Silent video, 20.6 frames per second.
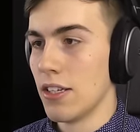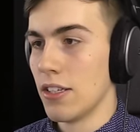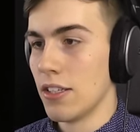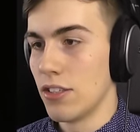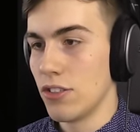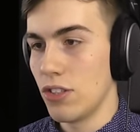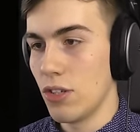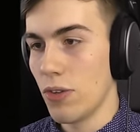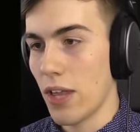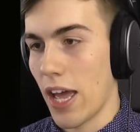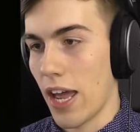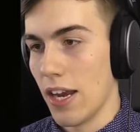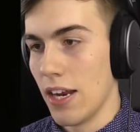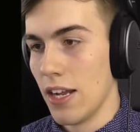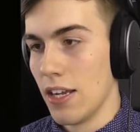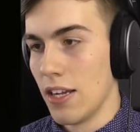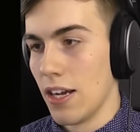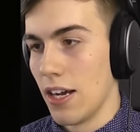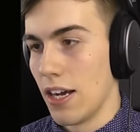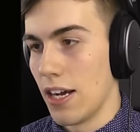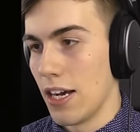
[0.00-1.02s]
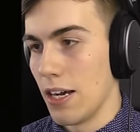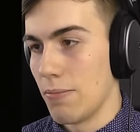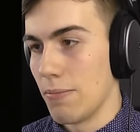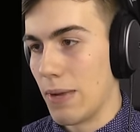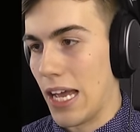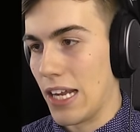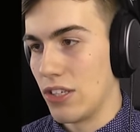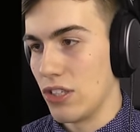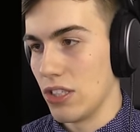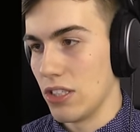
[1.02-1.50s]
Let's do that. Uh,
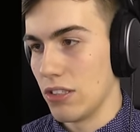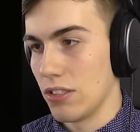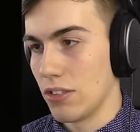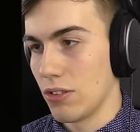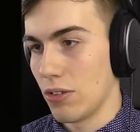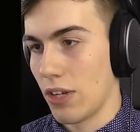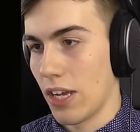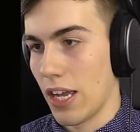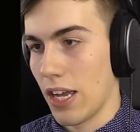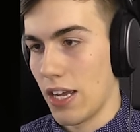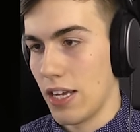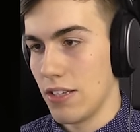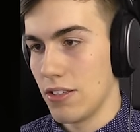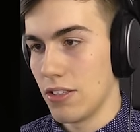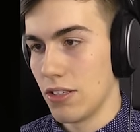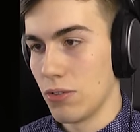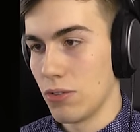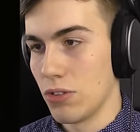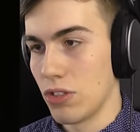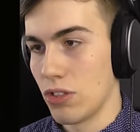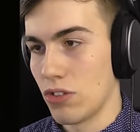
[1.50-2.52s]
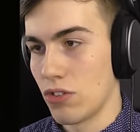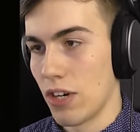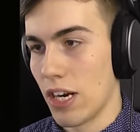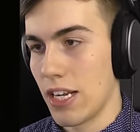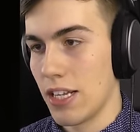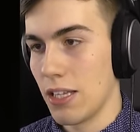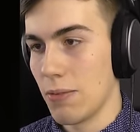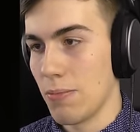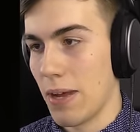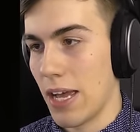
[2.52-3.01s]
matches. Okay, so
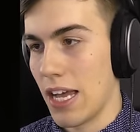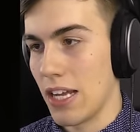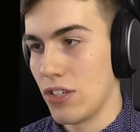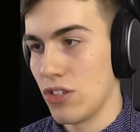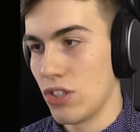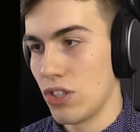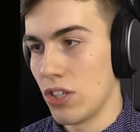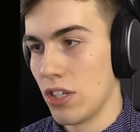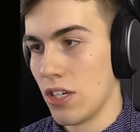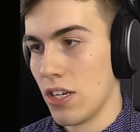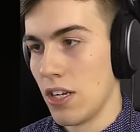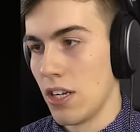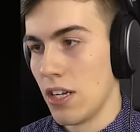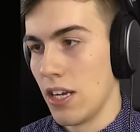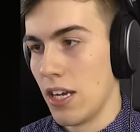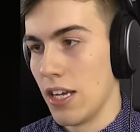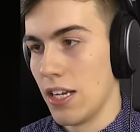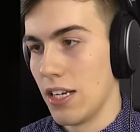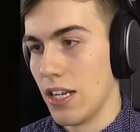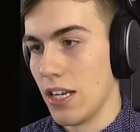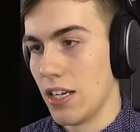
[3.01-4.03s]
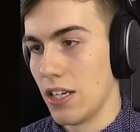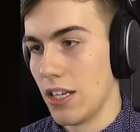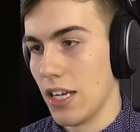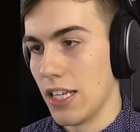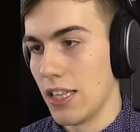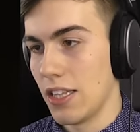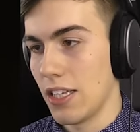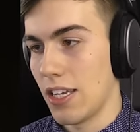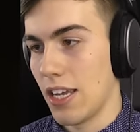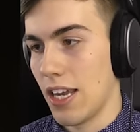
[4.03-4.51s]
strike the match and then
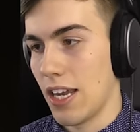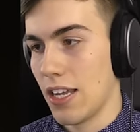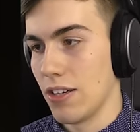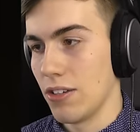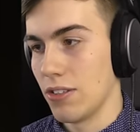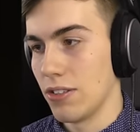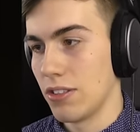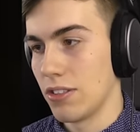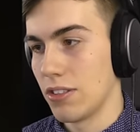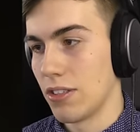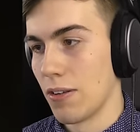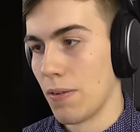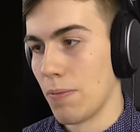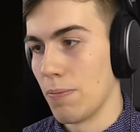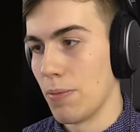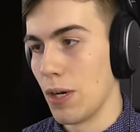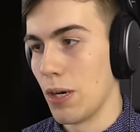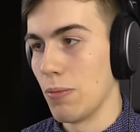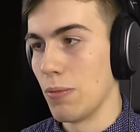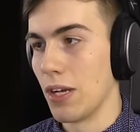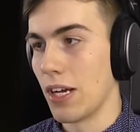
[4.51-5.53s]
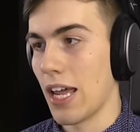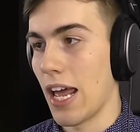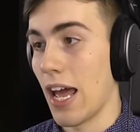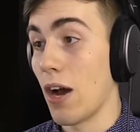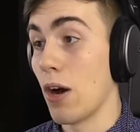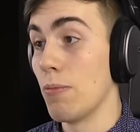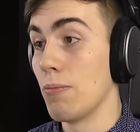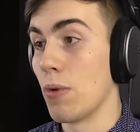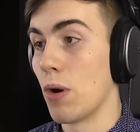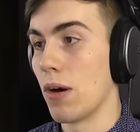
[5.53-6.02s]
light the candles. Boom, look at
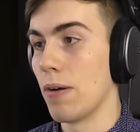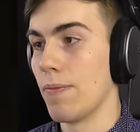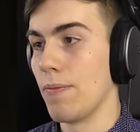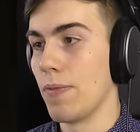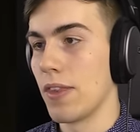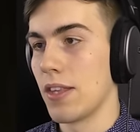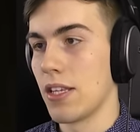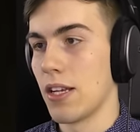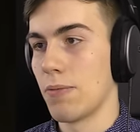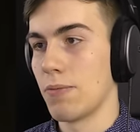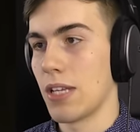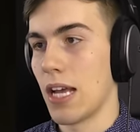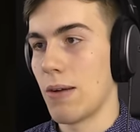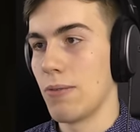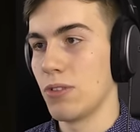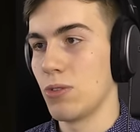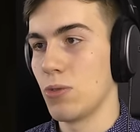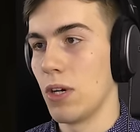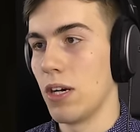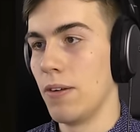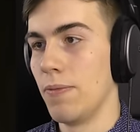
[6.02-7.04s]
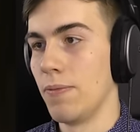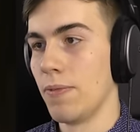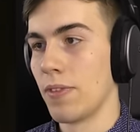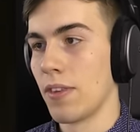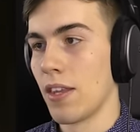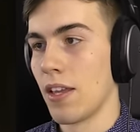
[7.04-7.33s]
that. Oh, more up top as well.